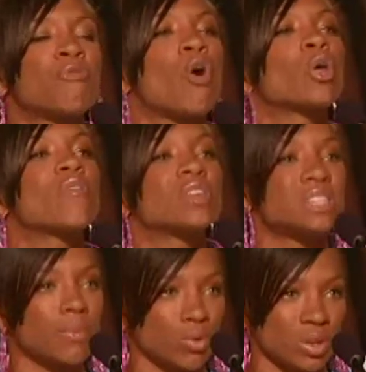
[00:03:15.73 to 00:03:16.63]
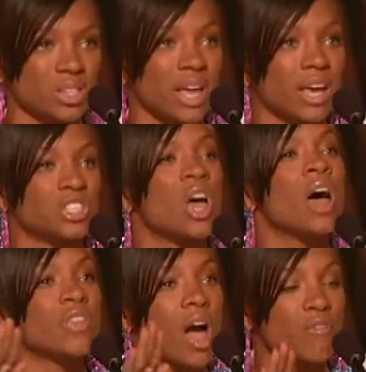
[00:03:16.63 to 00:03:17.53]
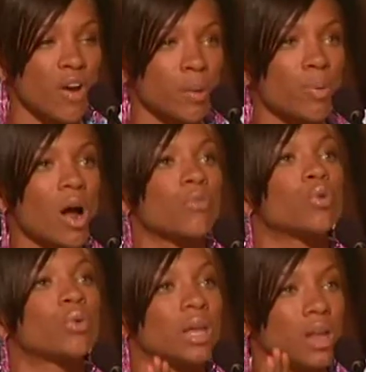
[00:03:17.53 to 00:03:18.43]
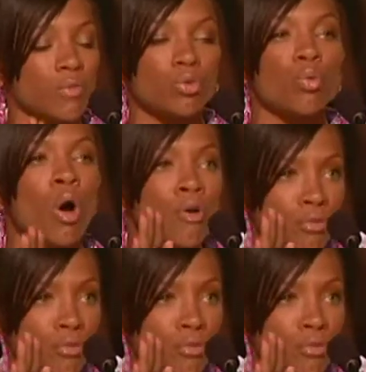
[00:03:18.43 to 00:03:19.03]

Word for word: before you even stepped on the stage. They are very proud of you, and they love you